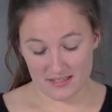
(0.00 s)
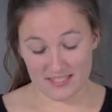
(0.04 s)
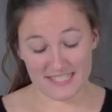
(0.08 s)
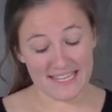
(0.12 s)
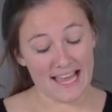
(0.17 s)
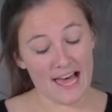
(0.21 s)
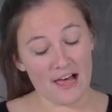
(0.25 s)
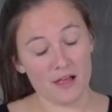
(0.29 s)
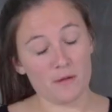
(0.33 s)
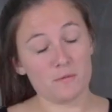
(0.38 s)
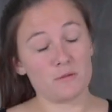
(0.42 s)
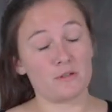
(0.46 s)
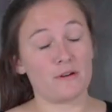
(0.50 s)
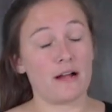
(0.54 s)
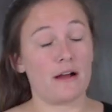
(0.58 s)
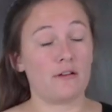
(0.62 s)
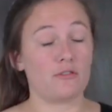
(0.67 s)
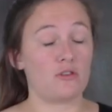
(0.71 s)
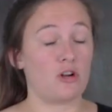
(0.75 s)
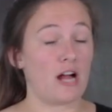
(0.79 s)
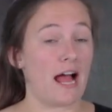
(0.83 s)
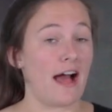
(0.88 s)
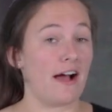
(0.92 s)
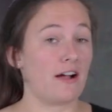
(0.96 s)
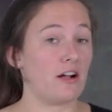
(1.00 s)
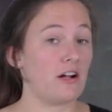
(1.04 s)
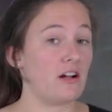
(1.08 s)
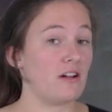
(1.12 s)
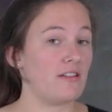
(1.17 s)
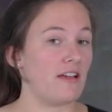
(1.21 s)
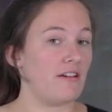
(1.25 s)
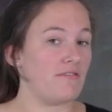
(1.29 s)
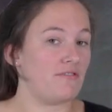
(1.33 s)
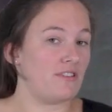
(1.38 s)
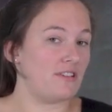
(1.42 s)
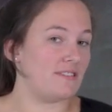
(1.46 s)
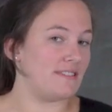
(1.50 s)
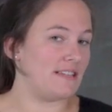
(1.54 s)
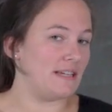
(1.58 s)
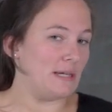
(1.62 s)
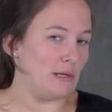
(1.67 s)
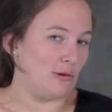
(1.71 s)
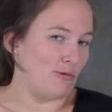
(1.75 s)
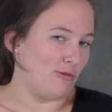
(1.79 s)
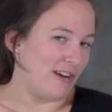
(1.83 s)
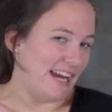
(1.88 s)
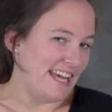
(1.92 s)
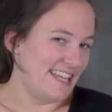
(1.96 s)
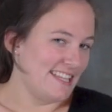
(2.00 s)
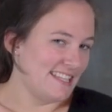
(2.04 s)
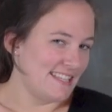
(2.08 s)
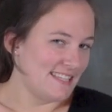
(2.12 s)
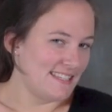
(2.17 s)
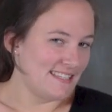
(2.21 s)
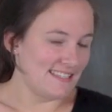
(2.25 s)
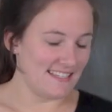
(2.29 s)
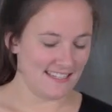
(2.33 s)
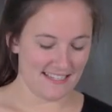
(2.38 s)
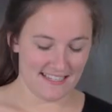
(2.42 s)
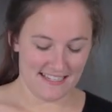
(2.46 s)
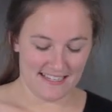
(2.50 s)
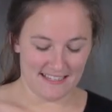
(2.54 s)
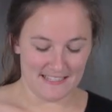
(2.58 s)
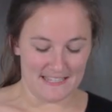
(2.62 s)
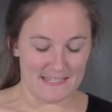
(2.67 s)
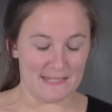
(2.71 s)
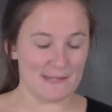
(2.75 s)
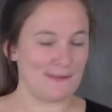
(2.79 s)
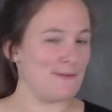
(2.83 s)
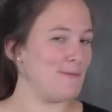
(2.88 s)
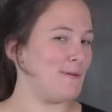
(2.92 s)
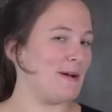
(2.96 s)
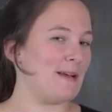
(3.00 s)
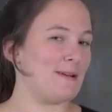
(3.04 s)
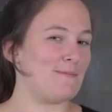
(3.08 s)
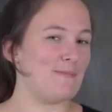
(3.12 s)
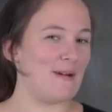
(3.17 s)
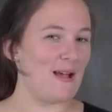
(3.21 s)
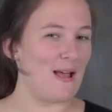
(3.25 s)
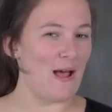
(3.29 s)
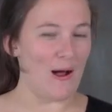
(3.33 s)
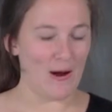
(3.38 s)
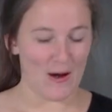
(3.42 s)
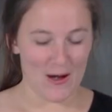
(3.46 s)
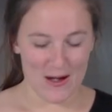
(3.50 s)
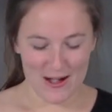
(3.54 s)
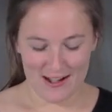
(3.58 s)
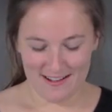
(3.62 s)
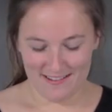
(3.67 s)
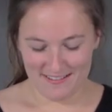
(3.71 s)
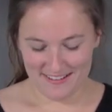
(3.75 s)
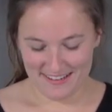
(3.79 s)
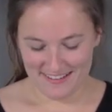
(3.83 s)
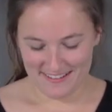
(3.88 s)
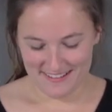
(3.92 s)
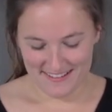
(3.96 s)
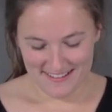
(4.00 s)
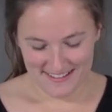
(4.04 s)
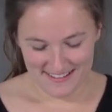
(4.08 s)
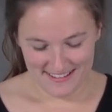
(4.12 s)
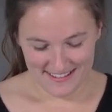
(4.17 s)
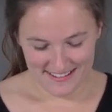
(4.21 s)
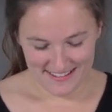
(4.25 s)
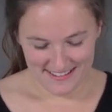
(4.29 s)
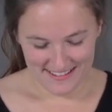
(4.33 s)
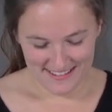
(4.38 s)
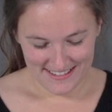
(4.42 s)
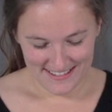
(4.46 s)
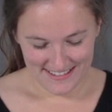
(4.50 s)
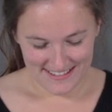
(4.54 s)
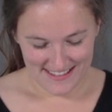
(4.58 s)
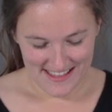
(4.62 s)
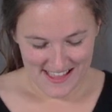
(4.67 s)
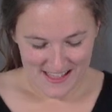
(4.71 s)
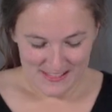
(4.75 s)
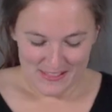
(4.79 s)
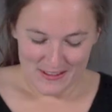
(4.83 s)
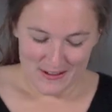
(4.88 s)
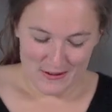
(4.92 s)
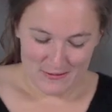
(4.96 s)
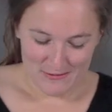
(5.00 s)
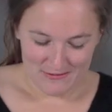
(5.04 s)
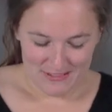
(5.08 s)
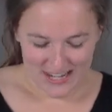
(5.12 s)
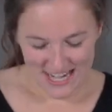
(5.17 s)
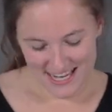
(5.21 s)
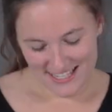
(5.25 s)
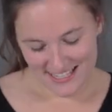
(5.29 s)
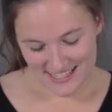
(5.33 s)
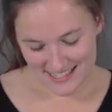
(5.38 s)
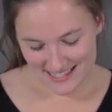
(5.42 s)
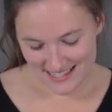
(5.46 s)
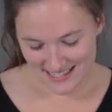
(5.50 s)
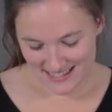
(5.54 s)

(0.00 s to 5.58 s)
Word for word: Scalloped round cracker, that feels like a Ritz. the way to my heart. A little Ritz.